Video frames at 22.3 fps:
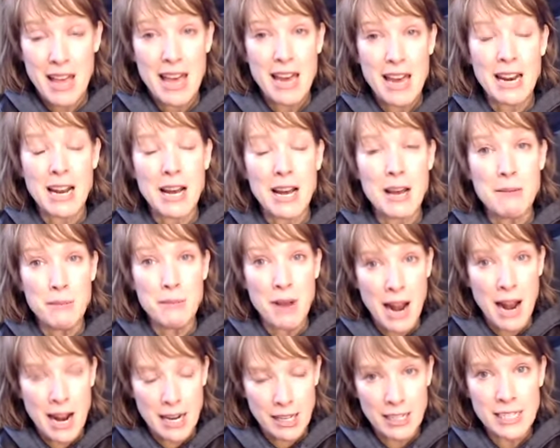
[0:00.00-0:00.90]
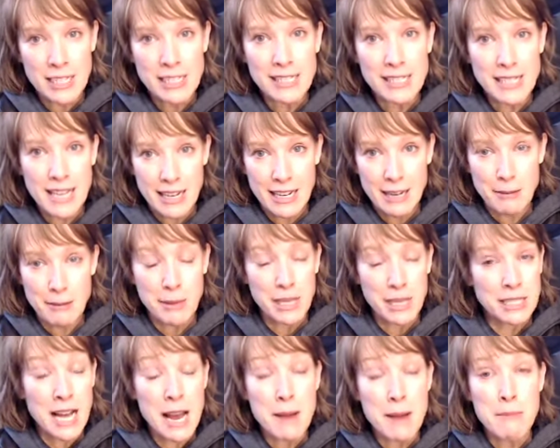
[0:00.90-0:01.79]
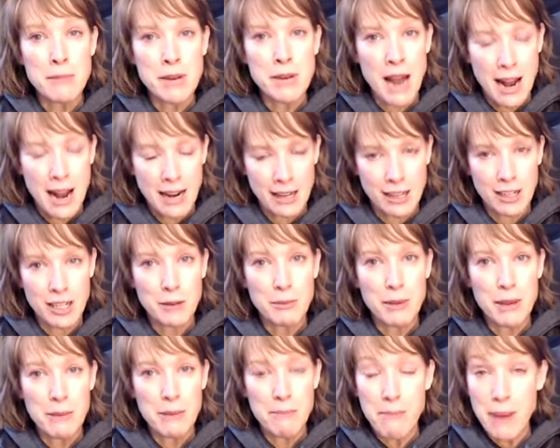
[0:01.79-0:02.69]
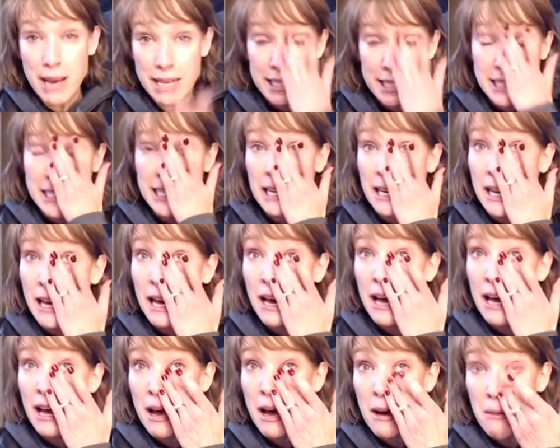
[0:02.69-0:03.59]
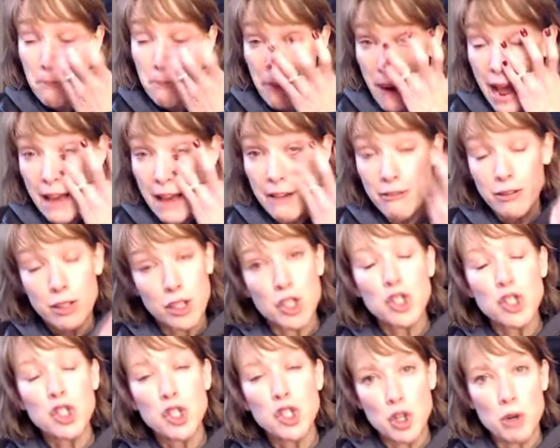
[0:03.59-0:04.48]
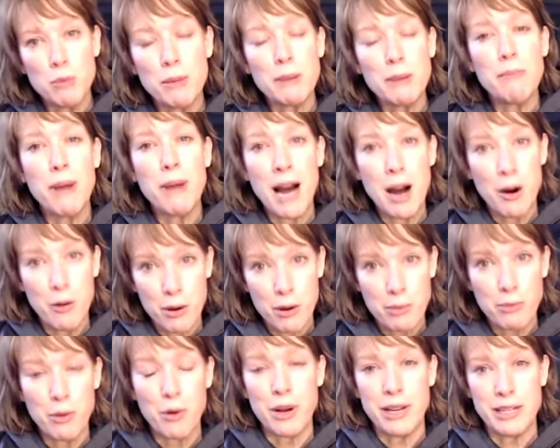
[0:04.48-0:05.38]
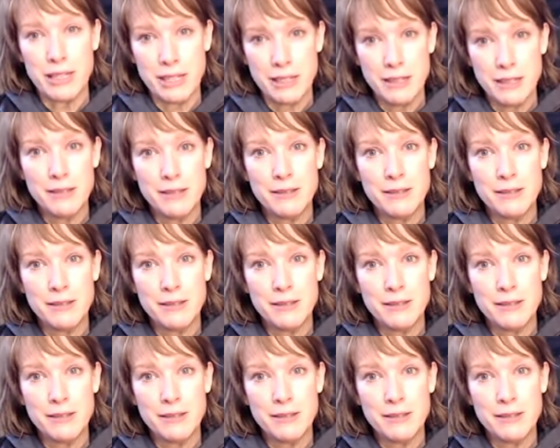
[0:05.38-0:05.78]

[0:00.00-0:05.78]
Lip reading: And I am not going to send it because I am not going to be bested by a stupid PowerPoint.